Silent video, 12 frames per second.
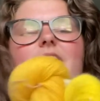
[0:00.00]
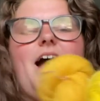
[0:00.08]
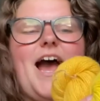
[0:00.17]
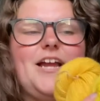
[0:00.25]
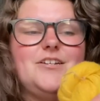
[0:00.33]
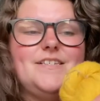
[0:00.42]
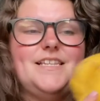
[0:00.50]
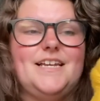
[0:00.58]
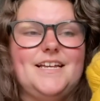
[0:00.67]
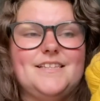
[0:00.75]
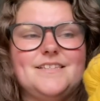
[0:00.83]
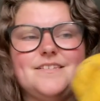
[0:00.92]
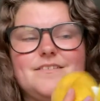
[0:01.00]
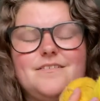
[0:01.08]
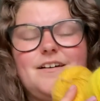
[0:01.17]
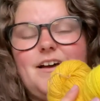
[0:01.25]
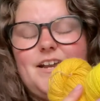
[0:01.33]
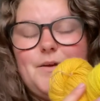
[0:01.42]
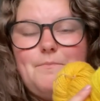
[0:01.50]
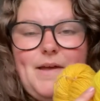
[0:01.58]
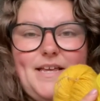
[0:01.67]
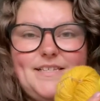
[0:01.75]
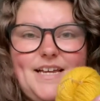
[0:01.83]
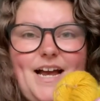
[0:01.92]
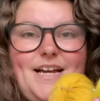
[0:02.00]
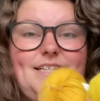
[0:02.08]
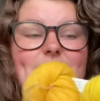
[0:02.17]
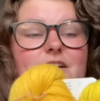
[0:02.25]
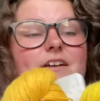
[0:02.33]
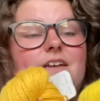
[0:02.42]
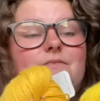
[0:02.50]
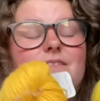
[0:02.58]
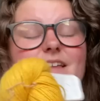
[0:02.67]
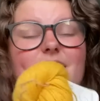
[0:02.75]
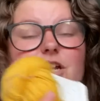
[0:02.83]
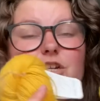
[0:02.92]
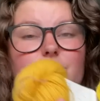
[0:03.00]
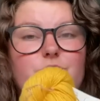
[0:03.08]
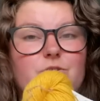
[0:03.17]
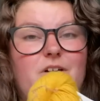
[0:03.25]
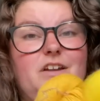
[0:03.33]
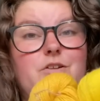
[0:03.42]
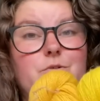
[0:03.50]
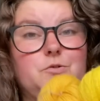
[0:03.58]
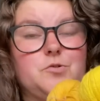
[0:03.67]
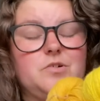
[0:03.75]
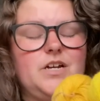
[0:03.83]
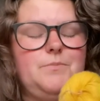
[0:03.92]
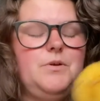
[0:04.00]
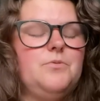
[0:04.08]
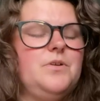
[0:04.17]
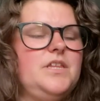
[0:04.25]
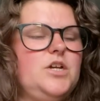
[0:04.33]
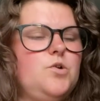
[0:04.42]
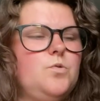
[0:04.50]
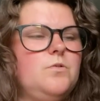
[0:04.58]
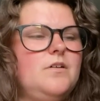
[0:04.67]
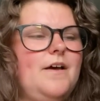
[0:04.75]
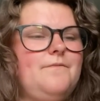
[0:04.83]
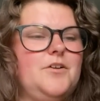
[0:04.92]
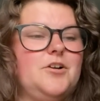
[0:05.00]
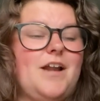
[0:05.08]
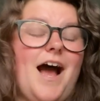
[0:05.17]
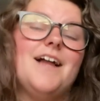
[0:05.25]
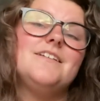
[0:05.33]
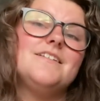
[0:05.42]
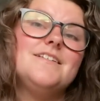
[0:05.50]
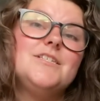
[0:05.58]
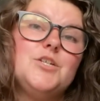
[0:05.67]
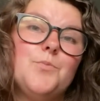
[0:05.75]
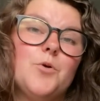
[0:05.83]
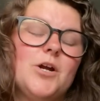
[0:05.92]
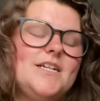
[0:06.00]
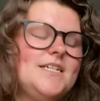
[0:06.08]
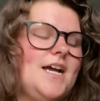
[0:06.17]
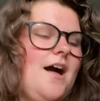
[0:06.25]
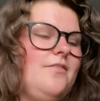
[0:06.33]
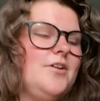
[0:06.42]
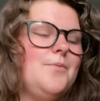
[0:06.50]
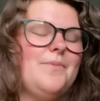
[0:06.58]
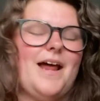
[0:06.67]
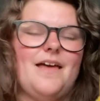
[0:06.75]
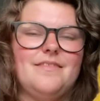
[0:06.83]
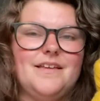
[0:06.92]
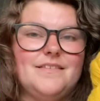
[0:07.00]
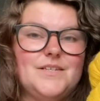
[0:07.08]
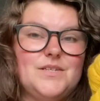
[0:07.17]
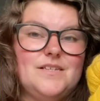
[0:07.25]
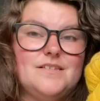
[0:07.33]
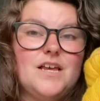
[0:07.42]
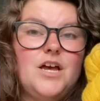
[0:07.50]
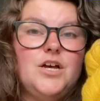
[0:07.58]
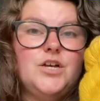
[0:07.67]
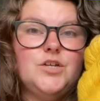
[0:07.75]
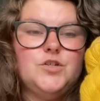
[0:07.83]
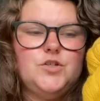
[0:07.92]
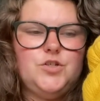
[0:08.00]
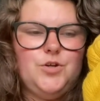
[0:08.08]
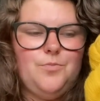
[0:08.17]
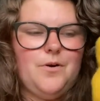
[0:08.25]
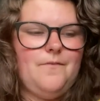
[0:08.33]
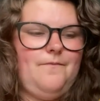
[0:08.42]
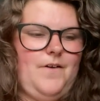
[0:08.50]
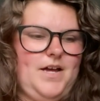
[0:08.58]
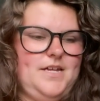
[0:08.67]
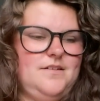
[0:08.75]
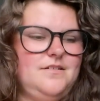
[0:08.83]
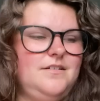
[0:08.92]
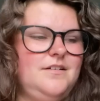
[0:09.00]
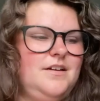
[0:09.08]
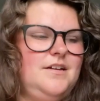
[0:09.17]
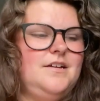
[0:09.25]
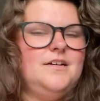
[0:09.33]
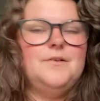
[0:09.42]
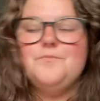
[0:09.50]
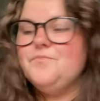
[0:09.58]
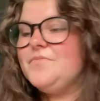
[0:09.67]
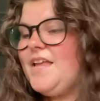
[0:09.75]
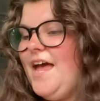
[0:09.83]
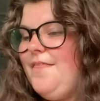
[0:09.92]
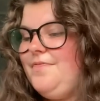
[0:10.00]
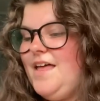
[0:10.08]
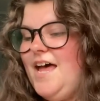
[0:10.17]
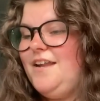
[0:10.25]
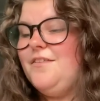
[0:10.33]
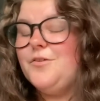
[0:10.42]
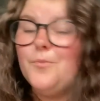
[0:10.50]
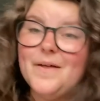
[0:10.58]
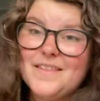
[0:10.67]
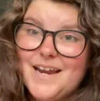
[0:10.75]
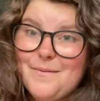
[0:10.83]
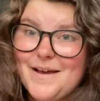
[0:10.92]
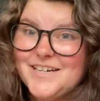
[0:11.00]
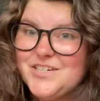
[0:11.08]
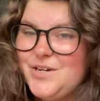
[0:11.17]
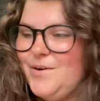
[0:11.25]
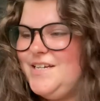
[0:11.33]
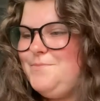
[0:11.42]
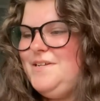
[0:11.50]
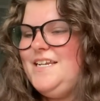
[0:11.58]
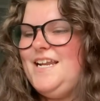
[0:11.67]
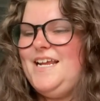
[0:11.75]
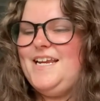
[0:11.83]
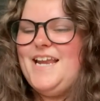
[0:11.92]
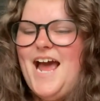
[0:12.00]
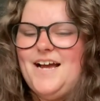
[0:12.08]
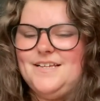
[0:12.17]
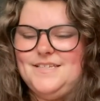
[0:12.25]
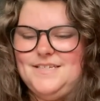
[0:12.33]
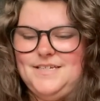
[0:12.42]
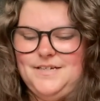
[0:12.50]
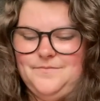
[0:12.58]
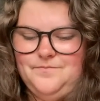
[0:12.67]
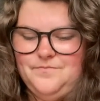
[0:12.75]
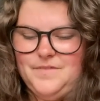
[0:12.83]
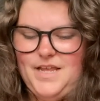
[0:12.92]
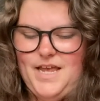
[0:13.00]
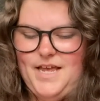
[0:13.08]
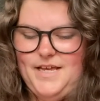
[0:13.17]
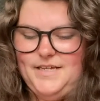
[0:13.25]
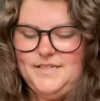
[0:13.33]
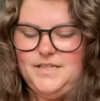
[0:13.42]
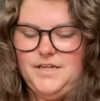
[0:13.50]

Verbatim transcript: I just think it's an amazing idea. Even like a neutral on neutral could be really cool if you're not super into color, but I think this is super fun. And then the one that I'm actually going to be knitting next is